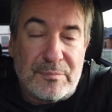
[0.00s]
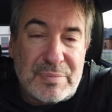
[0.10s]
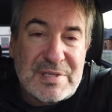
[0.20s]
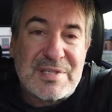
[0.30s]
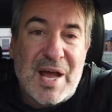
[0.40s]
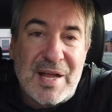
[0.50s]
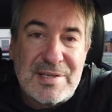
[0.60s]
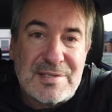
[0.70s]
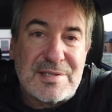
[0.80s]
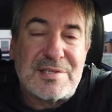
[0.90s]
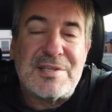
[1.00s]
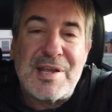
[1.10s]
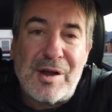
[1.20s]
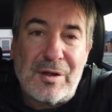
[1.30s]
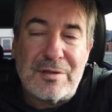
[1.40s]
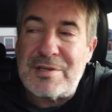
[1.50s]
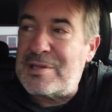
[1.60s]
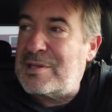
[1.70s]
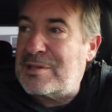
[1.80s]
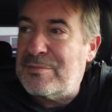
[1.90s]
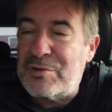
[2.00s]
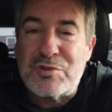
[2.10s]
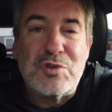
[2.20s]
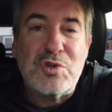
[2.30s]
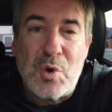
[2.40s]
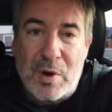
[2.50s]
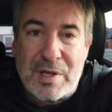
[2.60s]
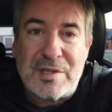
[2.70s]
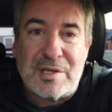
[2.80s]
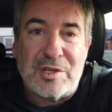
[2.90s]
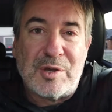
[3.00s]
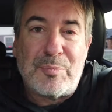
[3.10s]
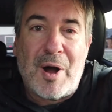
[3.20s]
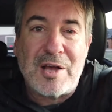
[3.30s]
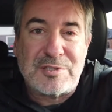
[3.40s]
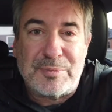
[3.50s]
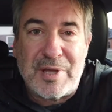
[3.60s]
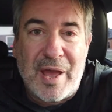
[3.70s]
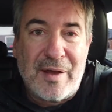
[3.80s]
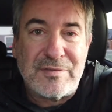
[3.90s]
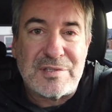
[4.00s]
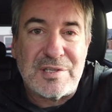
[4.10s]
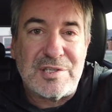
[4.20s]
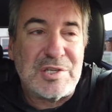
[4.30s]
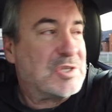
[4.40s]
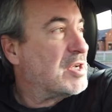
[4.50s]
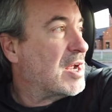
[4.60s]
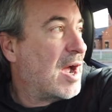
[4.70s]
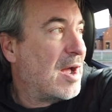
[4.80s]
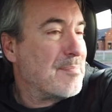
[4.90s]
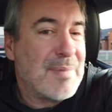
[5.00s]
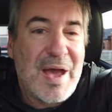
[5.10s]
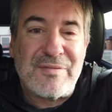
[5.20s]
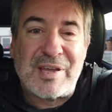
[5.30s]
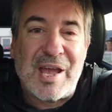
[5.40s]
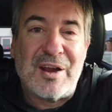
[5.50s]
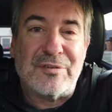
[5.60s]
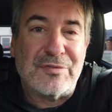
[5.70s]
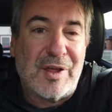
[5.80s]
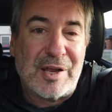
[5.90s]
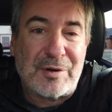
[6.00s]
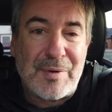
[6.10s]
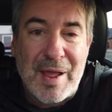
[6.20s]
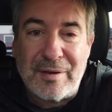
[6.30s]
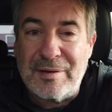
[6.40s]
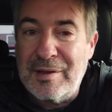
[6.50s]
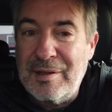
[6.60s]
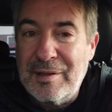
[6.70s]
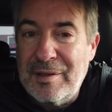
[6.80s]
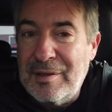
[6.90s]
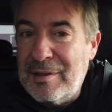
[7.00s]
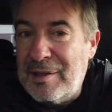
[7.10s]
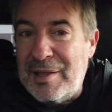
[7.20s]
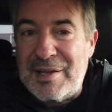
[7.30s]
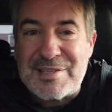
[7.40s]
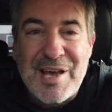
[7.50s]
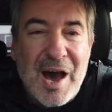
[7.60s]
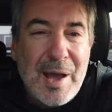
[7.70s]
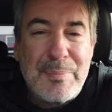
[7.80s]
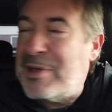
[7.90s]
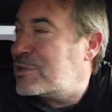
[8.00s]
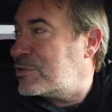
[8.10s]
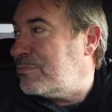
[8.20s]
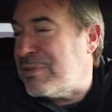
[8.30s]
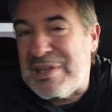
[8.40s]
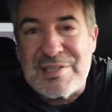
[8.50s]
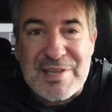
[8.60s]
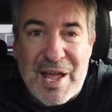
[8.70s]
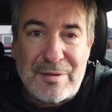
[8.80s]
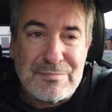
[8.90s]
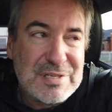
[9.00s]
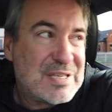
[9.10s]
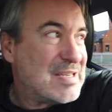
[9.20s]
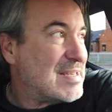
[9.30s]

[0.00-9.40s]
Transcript: besides the seagulls, I think the most annoying thing you could possibly have is the D J I Mavic Air flying around and its high-pitched bee sound. All